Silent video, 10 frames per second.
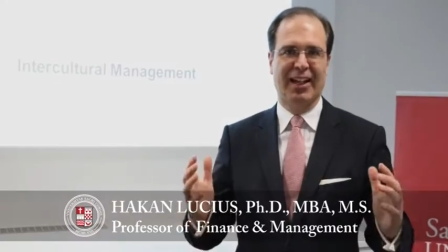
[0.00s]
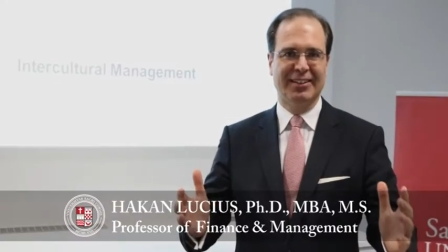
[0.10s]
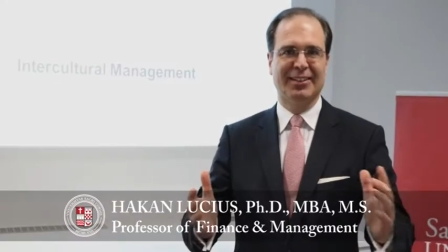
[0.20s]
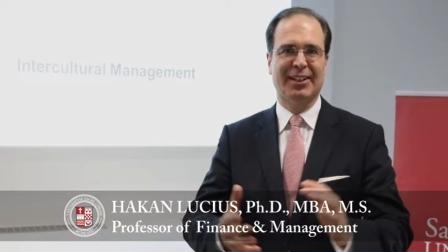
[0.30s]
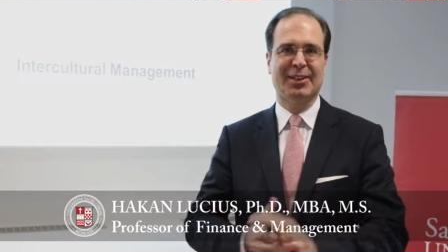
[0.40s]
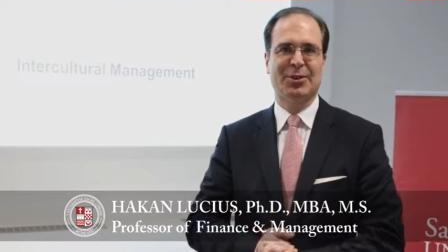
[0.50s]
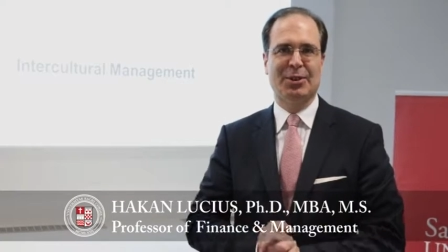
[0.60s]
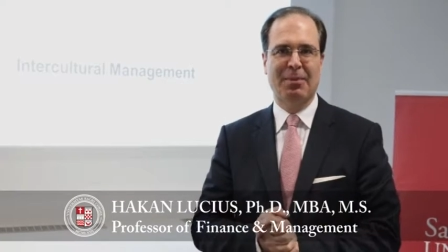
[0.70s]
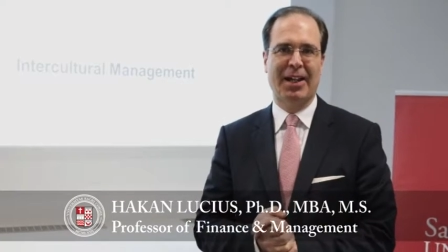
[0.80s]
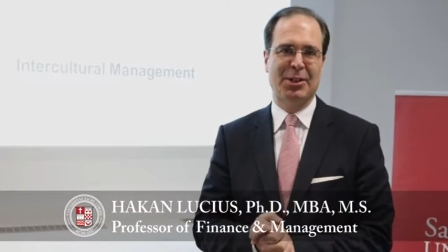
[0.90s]

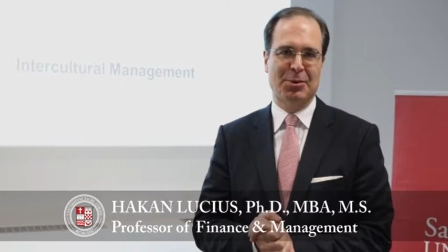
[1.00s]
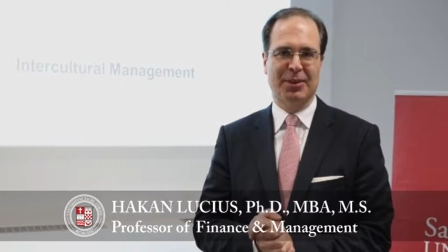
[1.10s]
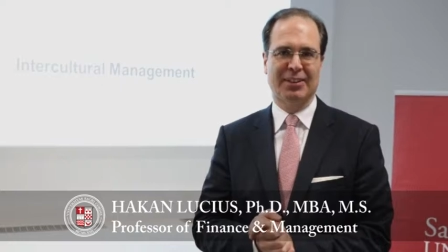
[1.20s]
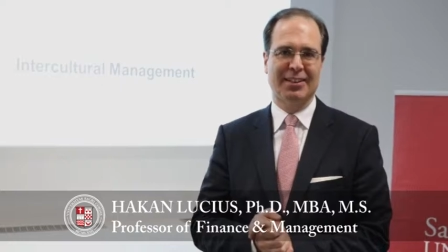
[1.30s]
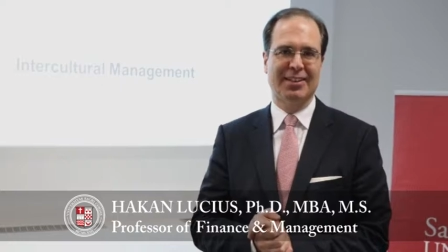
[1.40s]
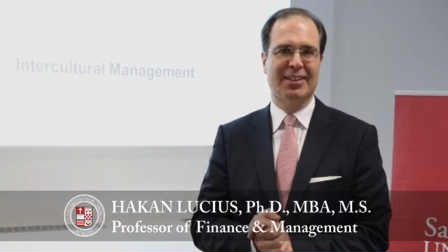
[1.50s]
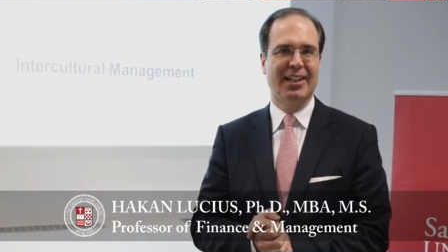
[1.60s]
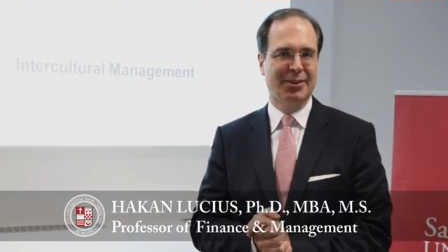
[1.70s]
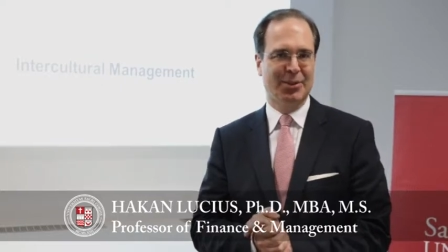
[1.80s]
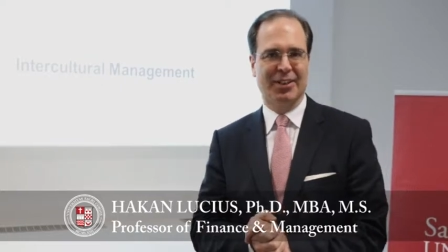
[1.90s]
Intercultural management is
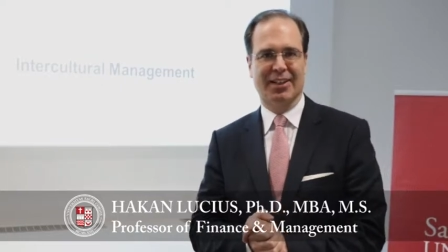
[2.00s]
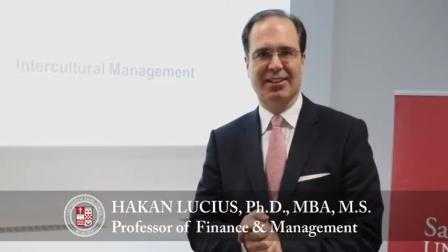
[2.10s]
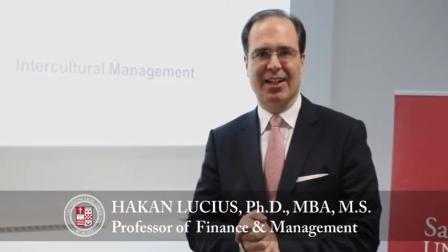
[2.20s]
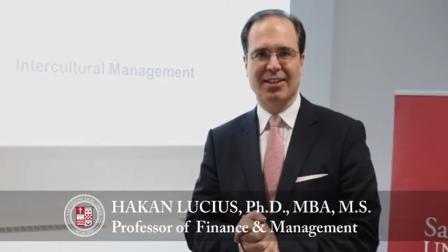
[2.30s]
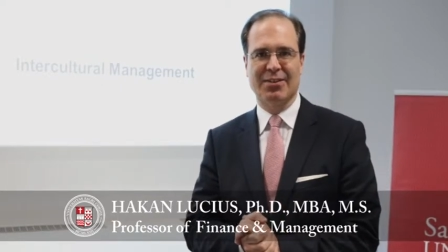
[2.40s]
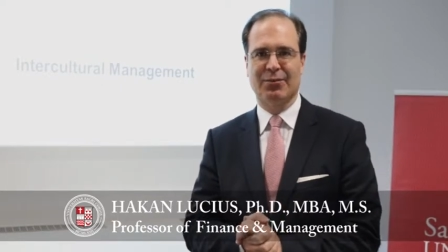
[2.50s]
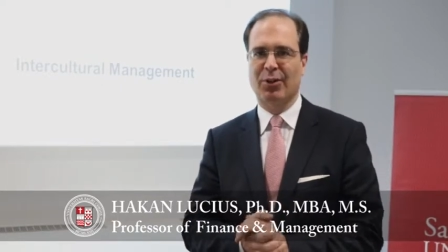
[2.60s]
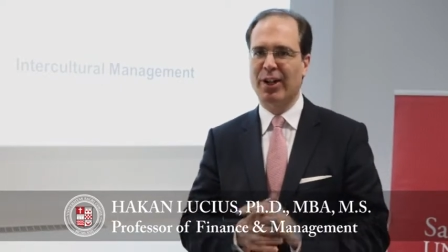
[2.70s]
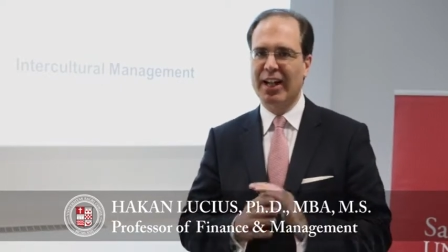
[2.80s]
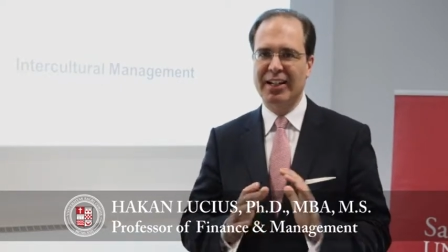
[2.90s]
key to success
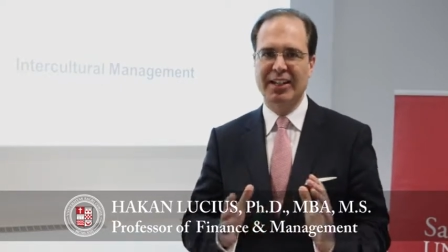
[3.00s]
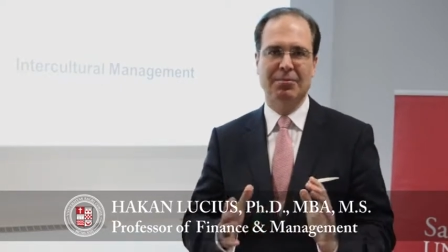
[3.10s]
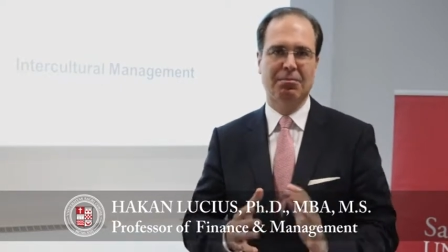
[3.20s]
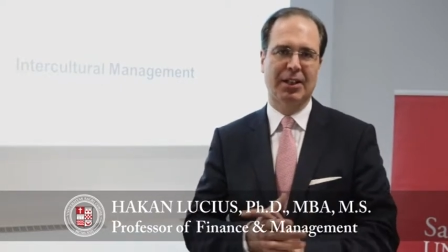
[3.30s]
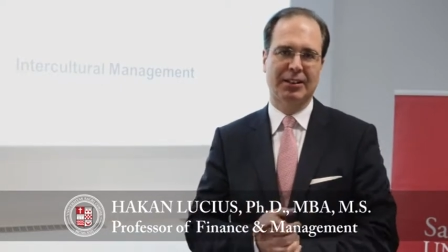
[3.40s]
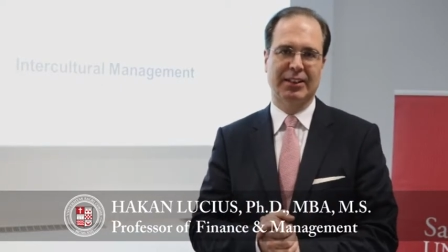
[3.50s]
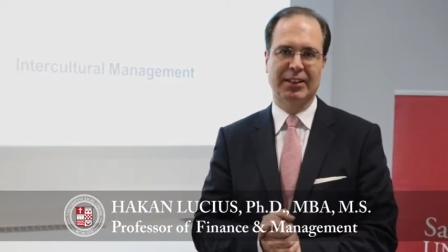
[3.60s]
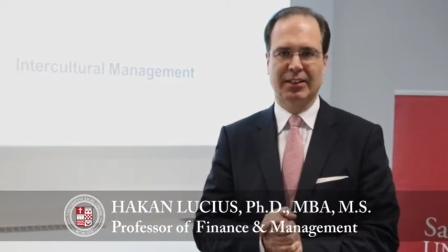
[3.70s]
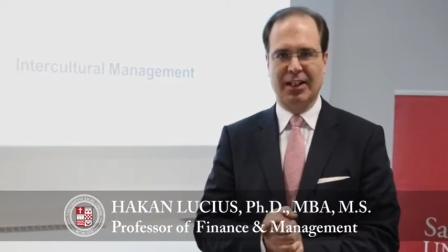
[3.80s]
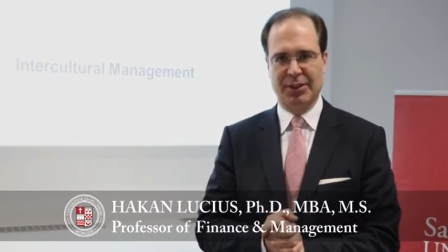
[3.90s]
for any
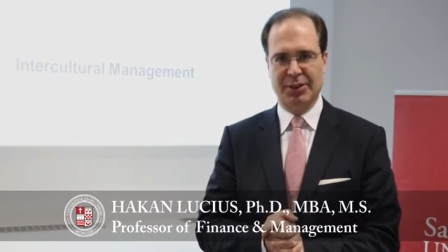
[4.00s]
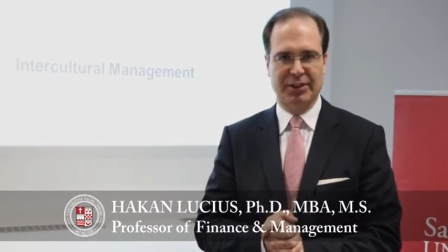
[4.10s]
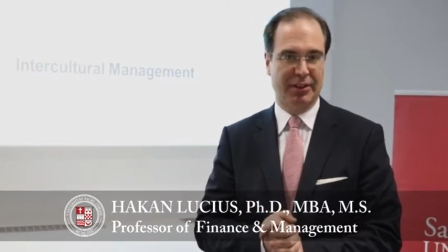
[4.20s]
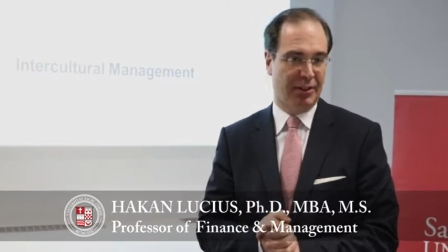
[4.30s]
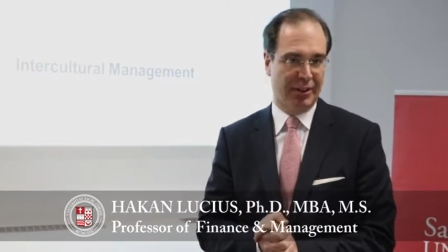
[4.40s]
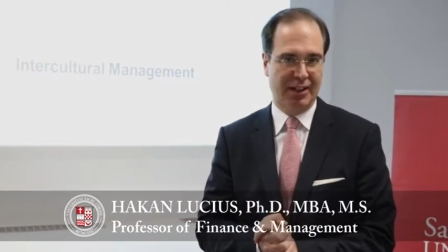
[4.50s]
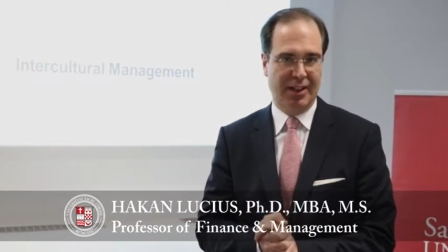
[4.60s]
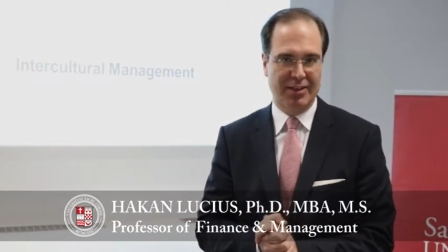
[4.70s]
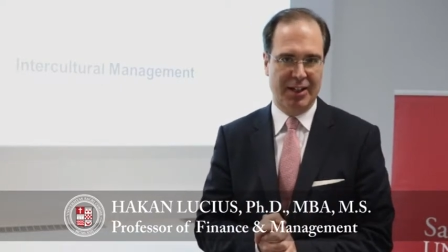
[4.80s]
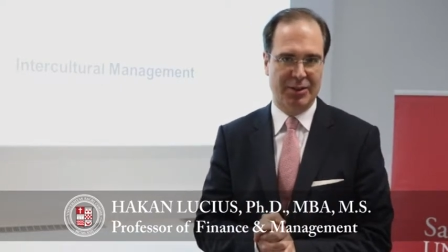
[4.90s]
multinational
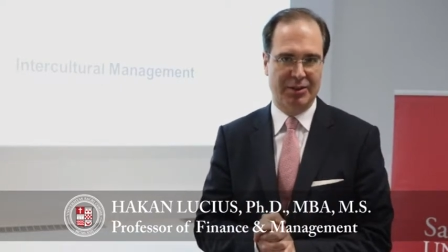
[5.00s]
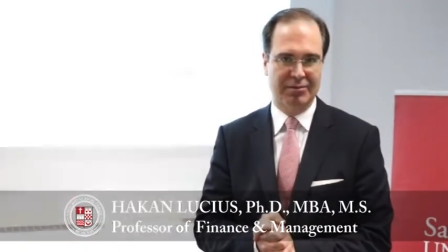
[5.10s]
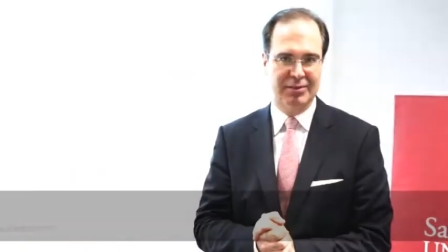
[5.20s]
organization.